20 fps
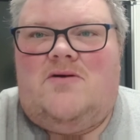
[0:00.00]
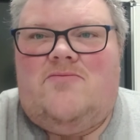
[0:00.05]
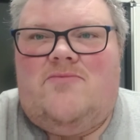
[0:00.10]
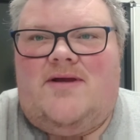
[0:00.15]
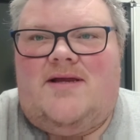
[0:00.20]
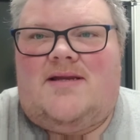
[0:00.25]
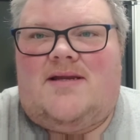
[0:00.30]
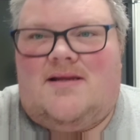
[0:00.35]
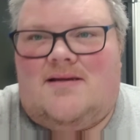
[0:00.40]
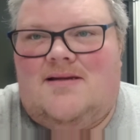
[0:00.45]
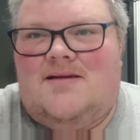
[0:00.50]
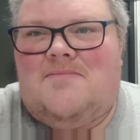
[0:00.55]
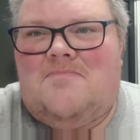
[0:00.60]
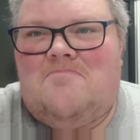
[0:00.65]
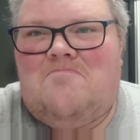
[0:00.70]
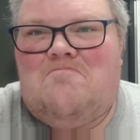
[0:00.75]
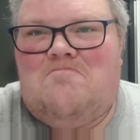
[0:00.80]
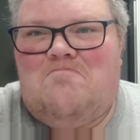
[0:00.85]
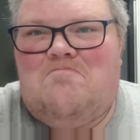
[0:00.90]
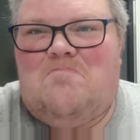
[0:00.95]
read it,
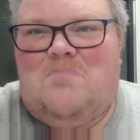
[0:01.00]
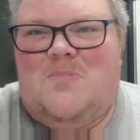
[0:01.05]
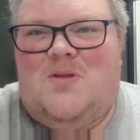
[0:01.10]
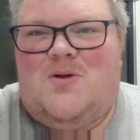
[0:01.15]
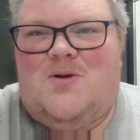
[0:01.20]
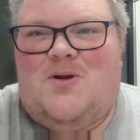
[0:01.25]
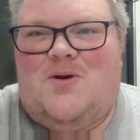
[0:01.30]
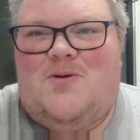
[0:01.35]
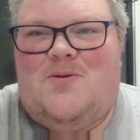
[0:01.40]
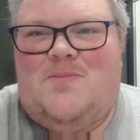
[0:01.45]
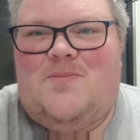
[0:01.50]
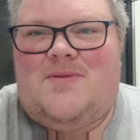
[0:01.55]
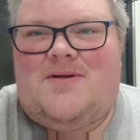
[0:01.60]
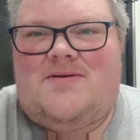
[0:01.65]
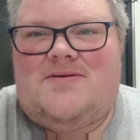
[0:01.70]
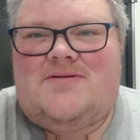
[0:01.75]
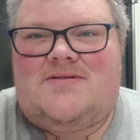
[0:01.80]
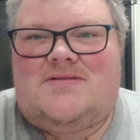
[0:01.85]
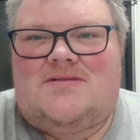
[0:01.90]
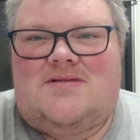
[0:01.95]
you know,
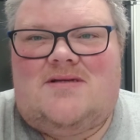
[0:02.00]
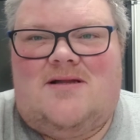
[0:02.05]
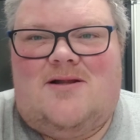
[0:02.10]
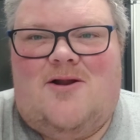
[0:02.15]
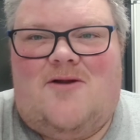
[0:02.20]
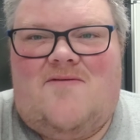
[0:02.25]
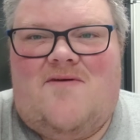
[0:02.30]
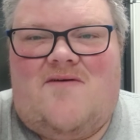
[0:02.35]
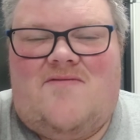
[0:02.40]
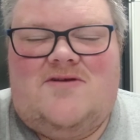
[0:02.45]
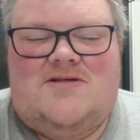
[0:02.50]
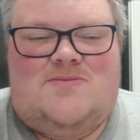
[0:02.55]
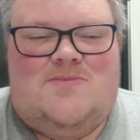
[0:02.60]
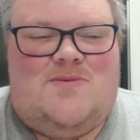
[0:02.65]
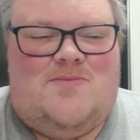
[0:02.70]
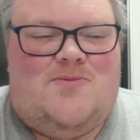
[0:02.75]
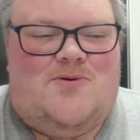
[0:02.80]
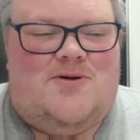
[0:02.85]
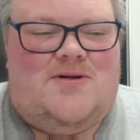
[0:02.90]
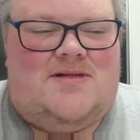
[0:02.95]
because a lot of effort's
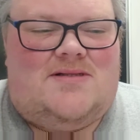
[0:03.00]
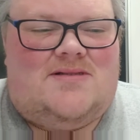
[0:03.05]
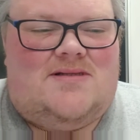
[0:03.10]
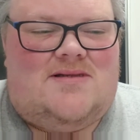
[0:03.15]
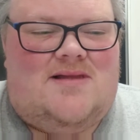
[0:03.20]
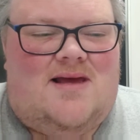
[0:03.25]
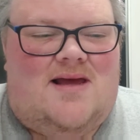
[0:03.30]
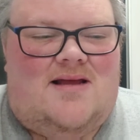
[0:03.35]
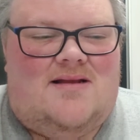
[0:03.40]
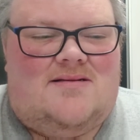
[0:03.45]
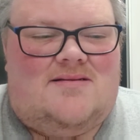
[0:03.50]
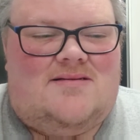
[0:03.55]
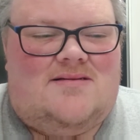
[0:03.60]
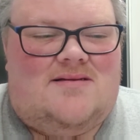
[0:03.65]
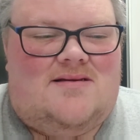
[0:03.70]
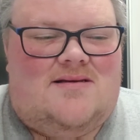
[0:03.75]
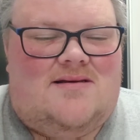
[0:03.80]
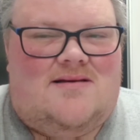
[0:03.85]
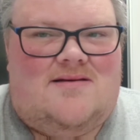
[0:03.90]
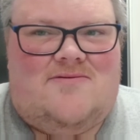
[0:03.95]
been put into that
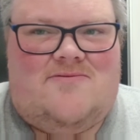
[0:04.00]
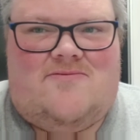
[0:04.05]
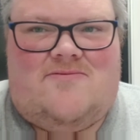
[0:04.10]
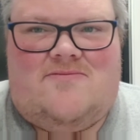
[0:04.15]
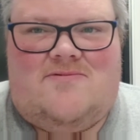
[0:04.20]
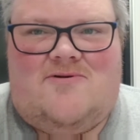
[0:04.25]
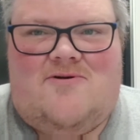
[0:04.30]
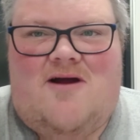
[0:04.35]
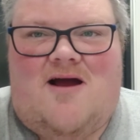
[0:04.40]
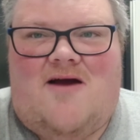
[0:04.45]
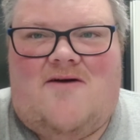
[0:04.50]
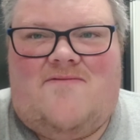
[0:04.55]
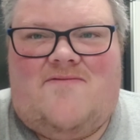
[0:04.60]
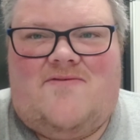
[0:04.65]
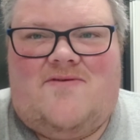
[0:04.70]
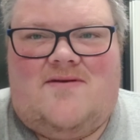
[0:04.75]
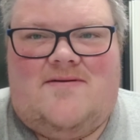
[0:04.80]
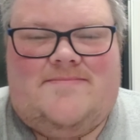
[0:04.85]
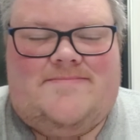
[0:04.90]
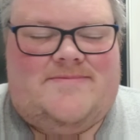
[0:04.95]

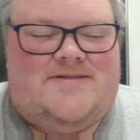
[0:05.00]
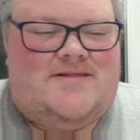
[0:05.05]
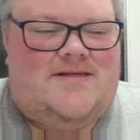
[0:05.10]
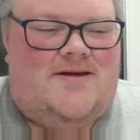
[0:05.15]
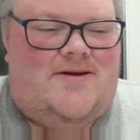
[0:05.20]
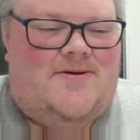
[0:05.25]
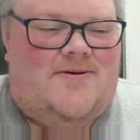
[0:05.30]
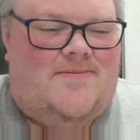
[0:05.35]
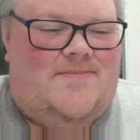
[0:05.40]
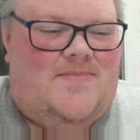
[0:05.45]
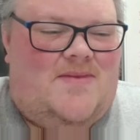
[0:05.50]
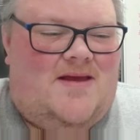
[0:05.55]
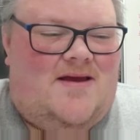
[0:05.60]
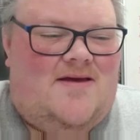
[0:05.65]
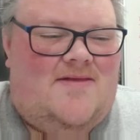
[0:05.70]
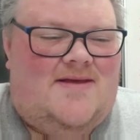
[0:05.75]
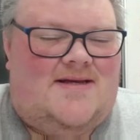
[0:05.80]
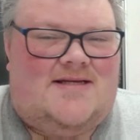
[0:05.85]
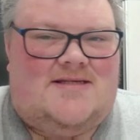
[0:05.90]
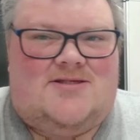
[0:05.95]
craft. So
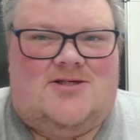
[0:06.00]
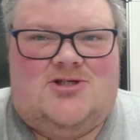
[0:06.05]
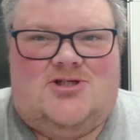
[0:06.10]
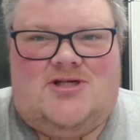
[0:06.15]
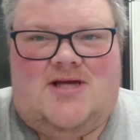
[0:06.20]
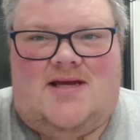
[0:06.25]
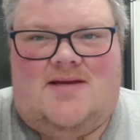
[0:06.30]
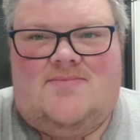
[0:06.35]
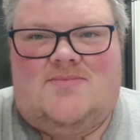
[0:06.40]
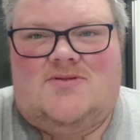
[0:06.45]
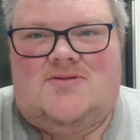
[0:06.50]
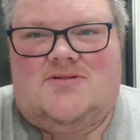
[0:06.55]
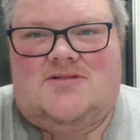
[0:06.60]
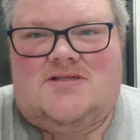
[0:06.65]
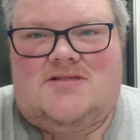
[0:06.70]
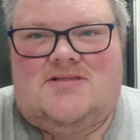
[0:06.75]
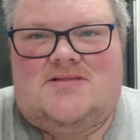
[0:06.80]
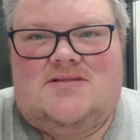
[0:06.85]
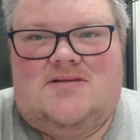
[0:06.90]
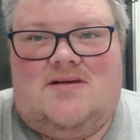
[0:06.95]
I think it's a shame to
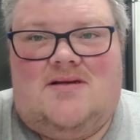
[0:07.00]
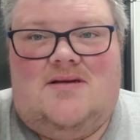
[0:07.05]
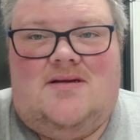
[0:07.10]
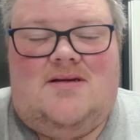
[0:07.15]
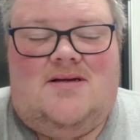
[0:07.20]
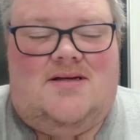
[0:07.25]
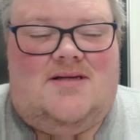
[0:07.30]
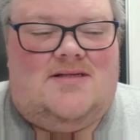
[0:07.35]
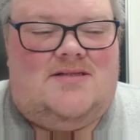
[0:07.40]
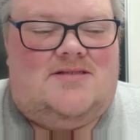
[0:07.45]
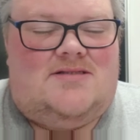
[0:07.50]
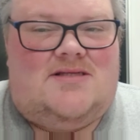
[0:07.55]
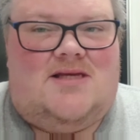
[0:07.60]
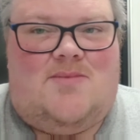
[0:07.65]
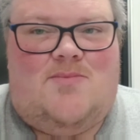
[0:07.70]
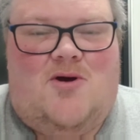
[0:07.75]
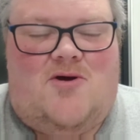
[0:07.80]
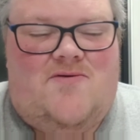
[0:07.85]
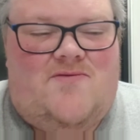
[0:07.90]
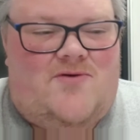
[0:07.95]
just
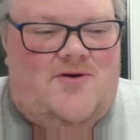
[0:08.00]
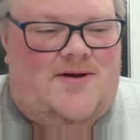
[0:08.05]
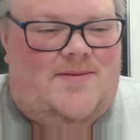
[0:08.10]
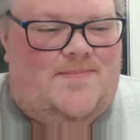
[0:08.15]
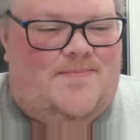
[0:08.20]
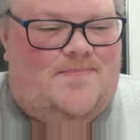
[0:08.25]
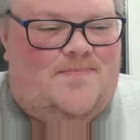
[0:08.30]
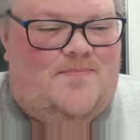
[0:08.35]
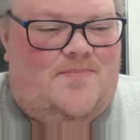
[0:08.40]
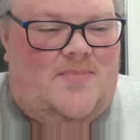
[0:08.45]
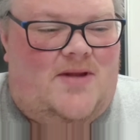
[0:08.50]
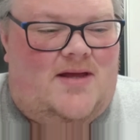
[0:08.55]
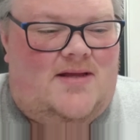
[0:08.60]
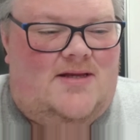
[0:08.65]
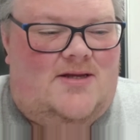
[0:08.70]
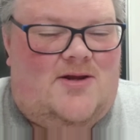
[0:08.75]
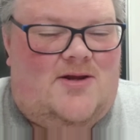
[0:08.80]
skim over it, but,